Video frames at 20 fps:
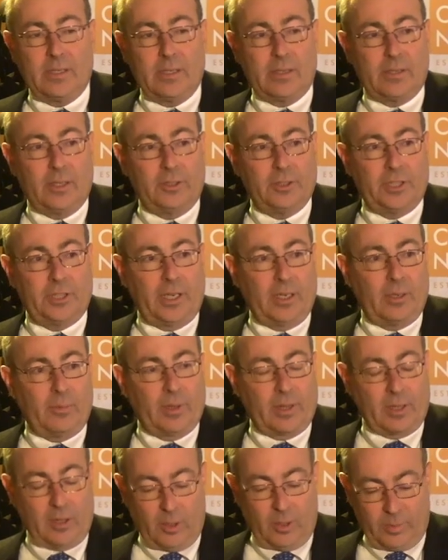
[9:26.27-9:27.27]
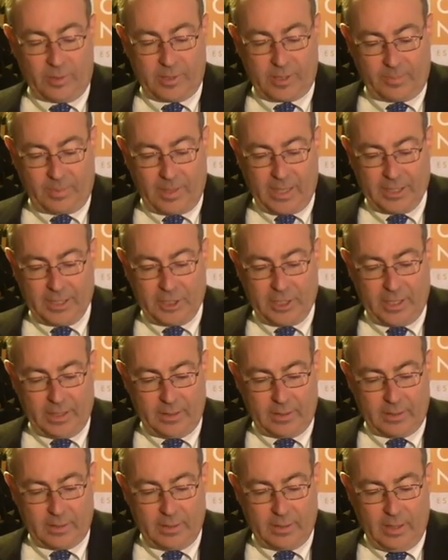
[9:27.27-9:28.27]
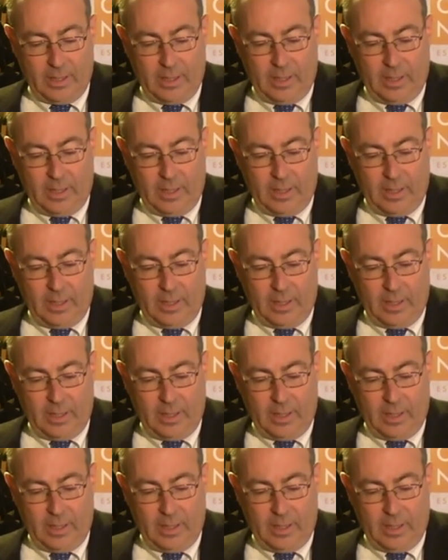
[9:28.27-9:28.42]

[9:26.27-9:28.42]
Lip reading: associated with global supply chains.